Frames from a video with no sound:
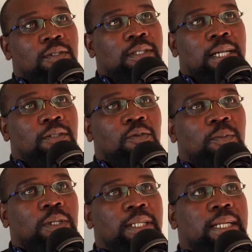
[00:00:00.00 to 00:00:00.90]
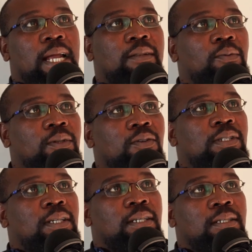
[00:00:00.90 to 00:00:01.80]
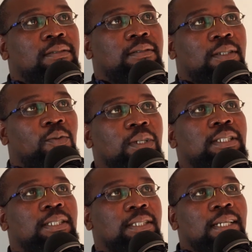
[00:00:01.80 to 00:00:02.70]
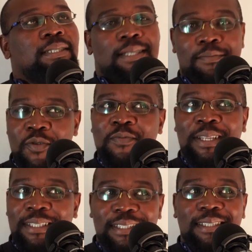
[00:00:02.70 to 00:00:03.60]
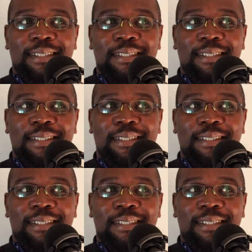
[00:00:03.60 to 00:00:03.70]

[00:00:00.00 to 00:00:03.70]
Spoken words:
Like you put it right when you say it wasn't just a moment.